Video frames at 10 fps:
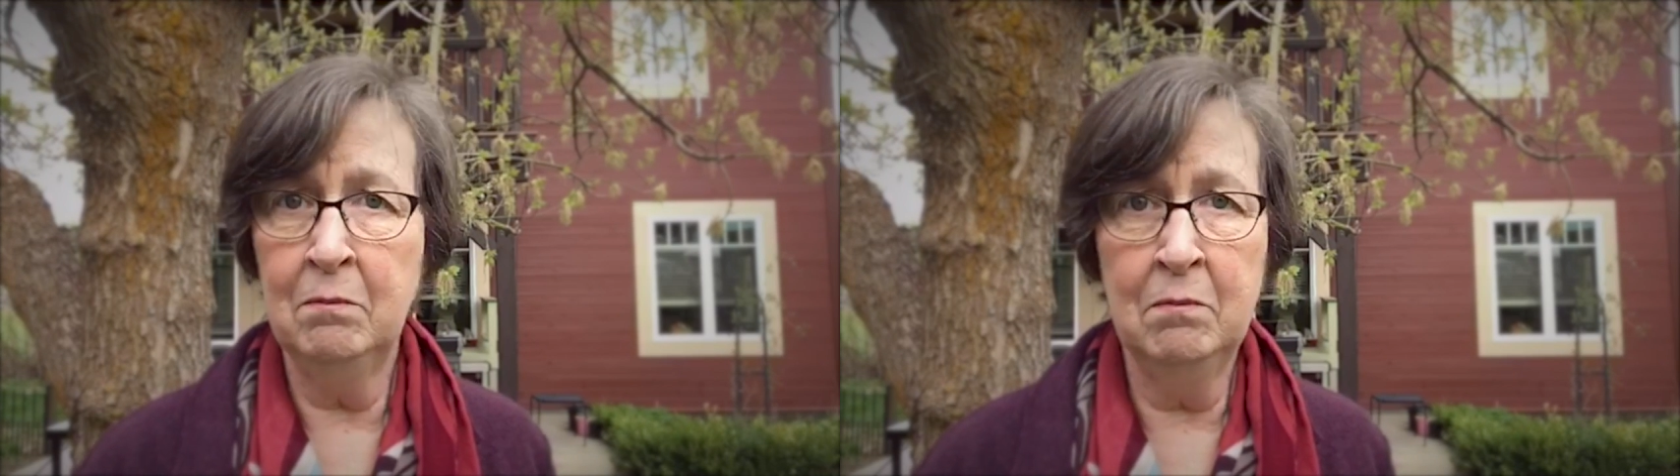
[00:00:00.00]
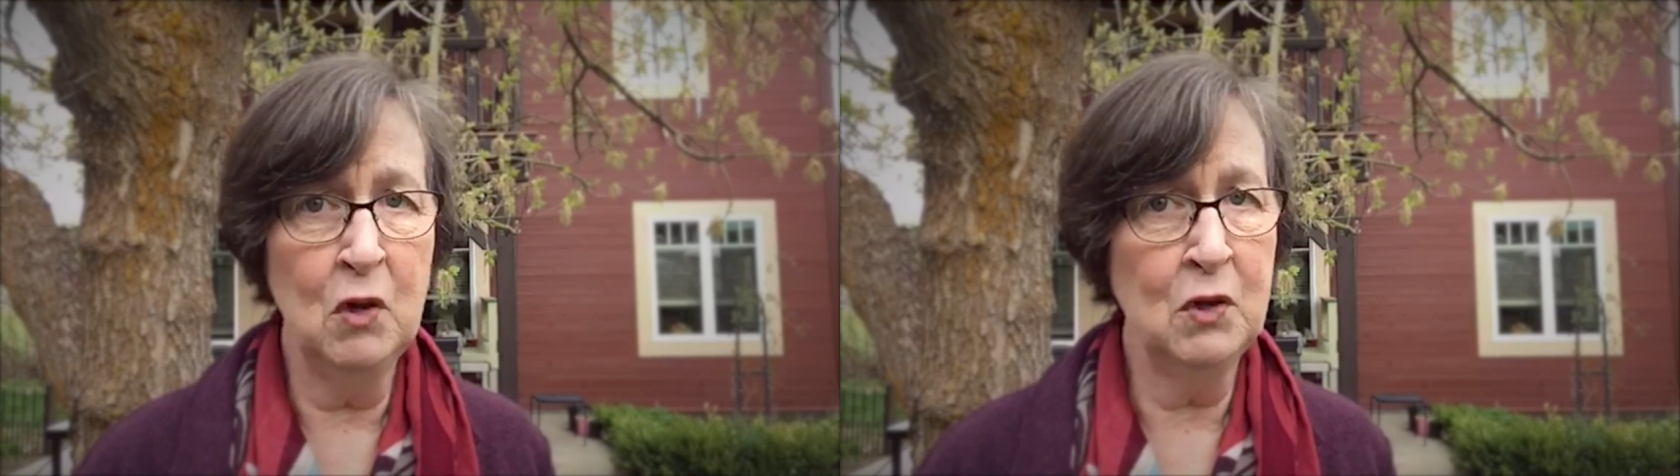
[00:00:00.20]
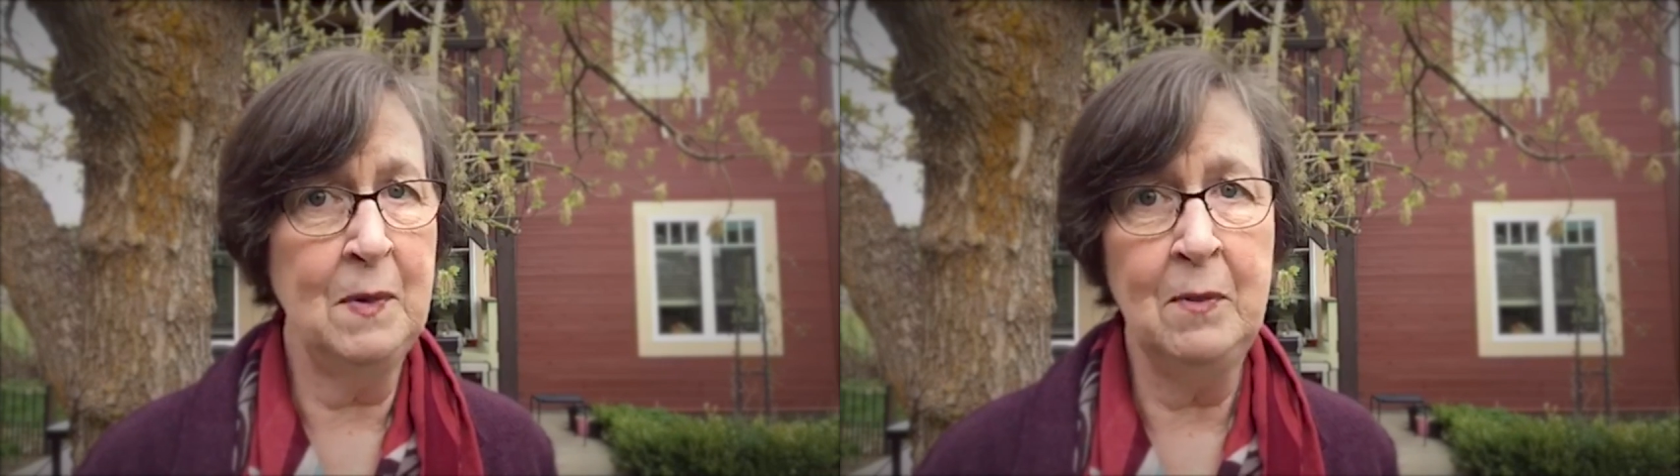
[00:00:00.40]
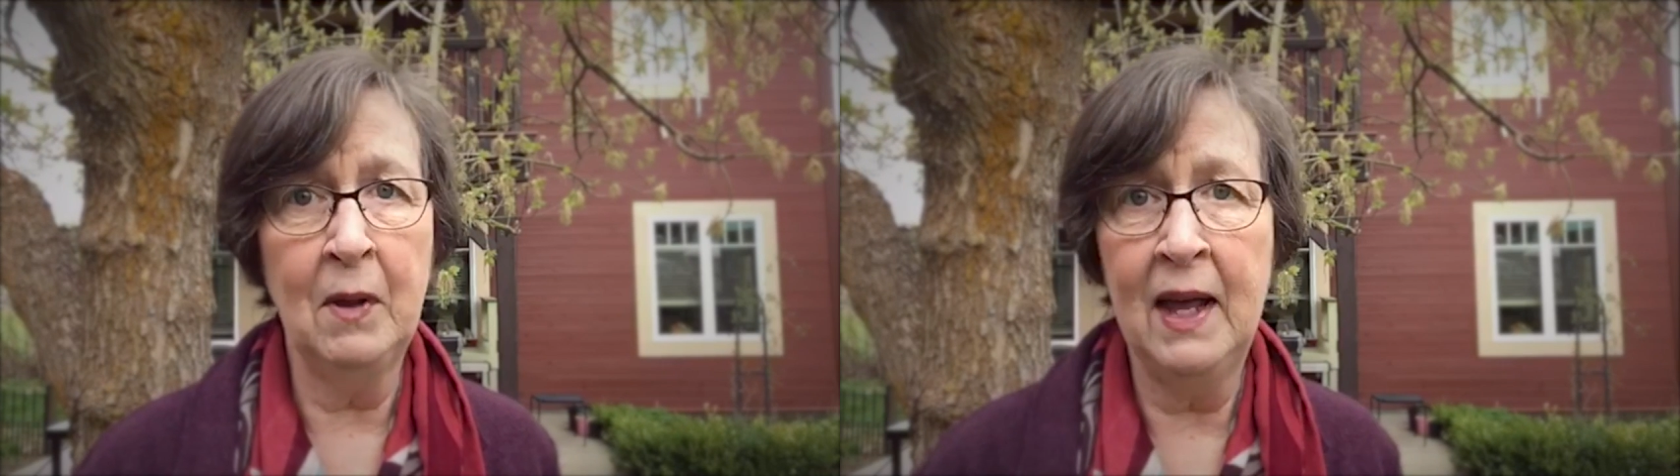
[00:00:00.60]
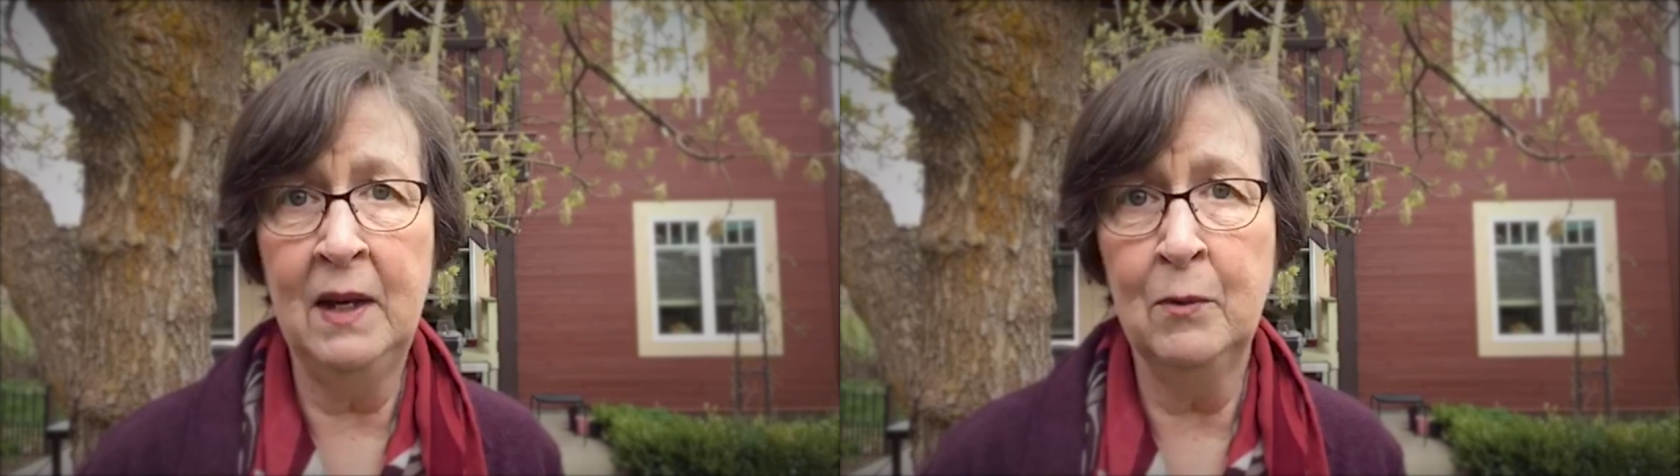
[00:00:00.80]
most people
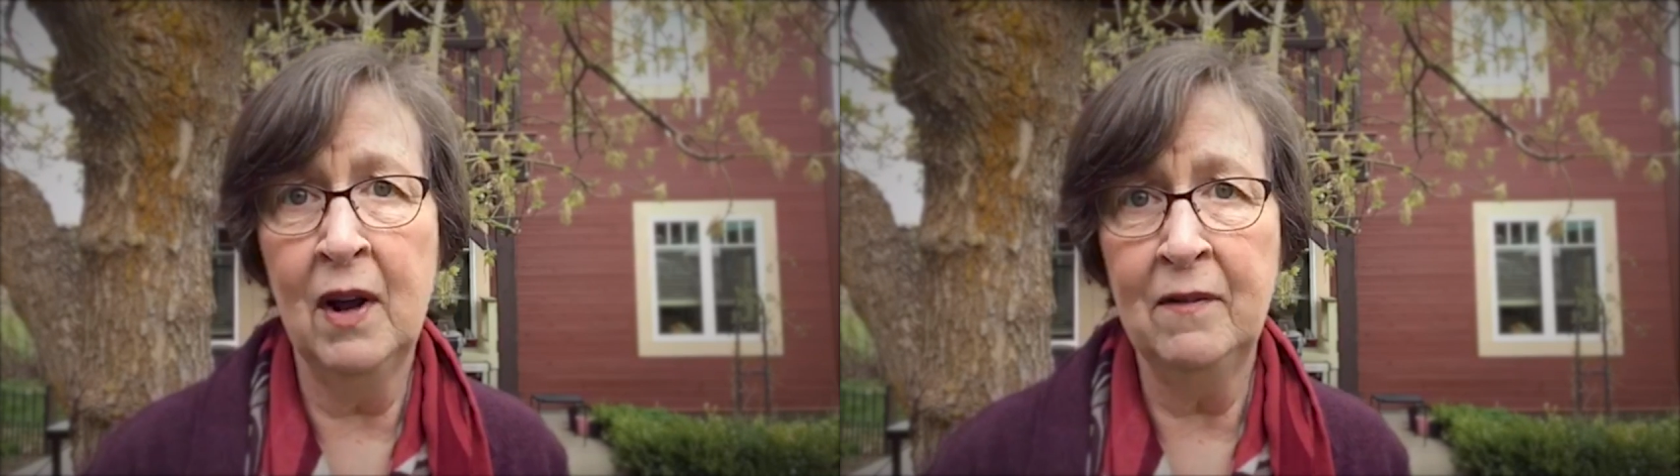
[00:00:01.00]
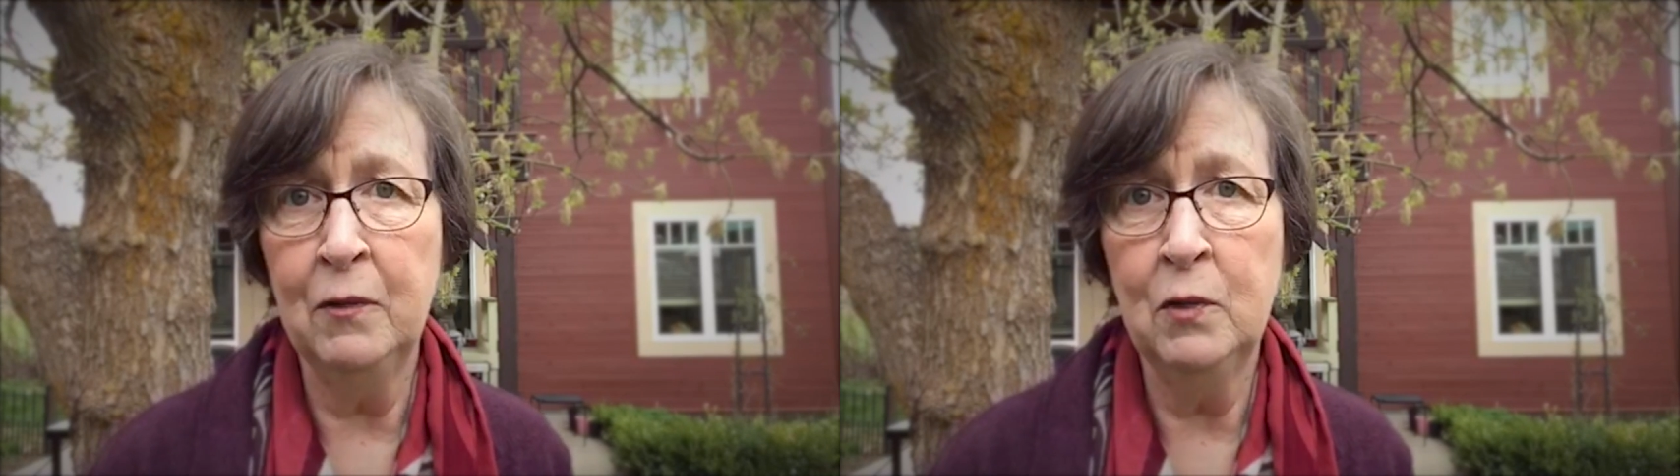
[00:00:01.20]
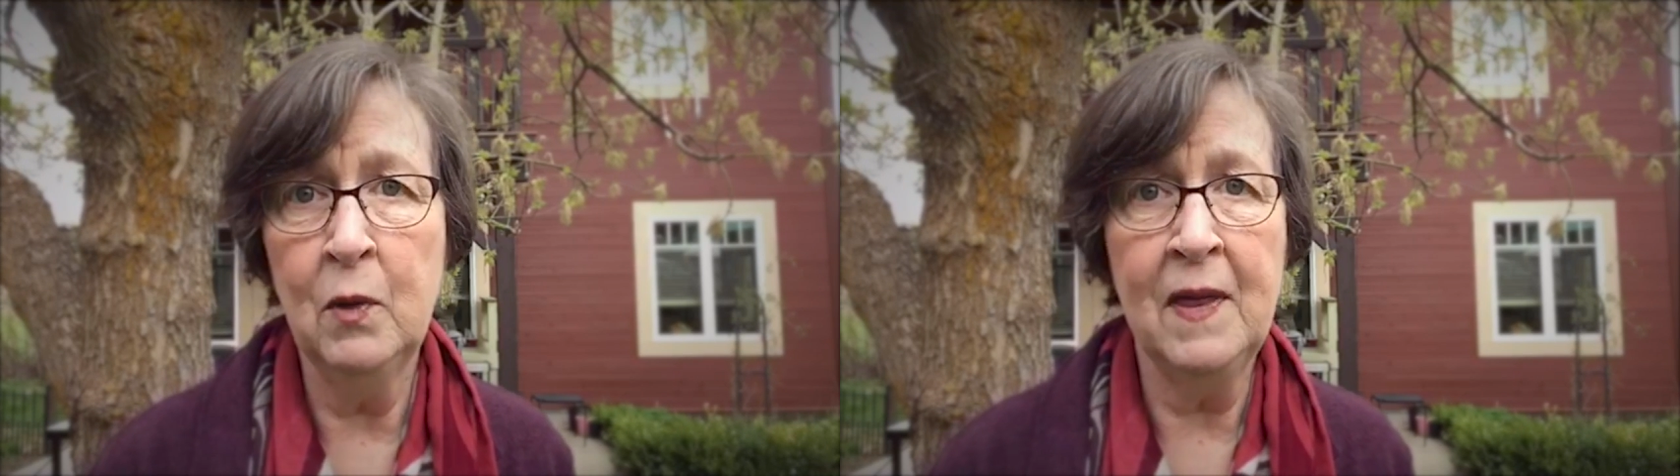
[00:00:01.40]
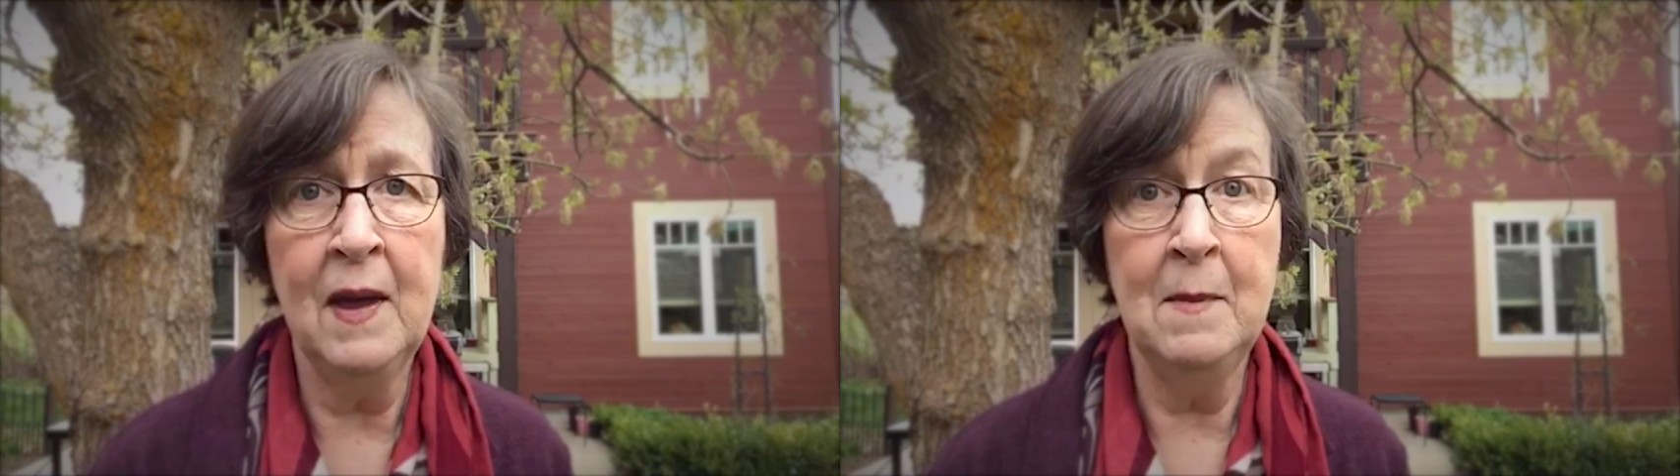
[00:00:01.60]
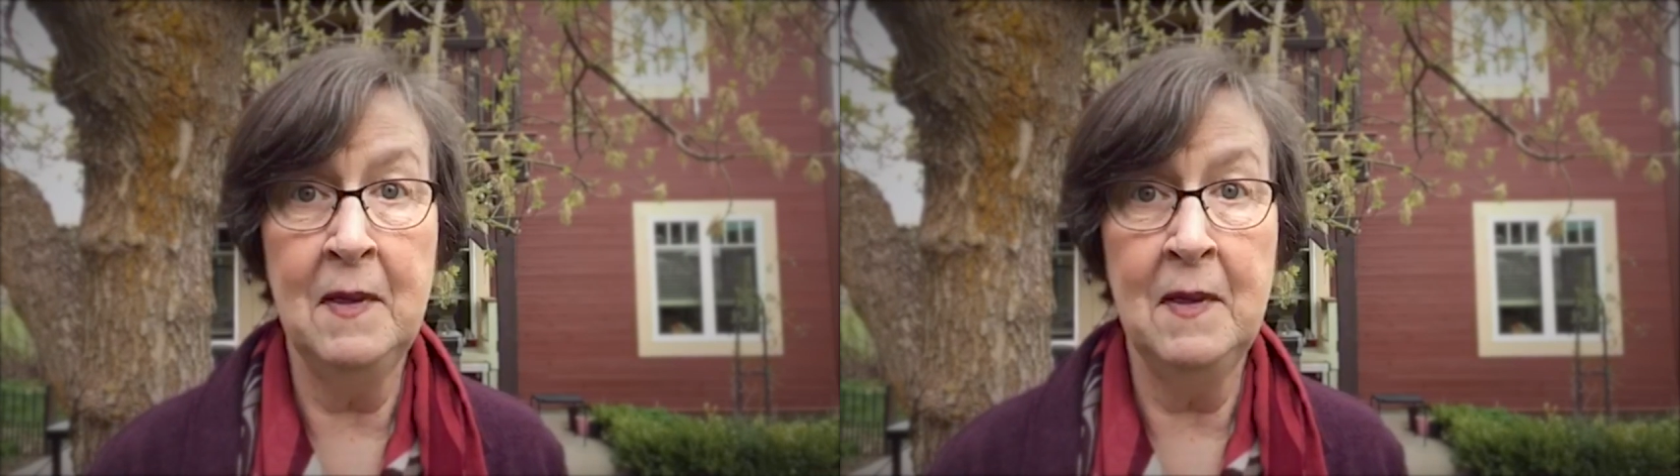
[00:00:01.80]
hadn't brought food with them,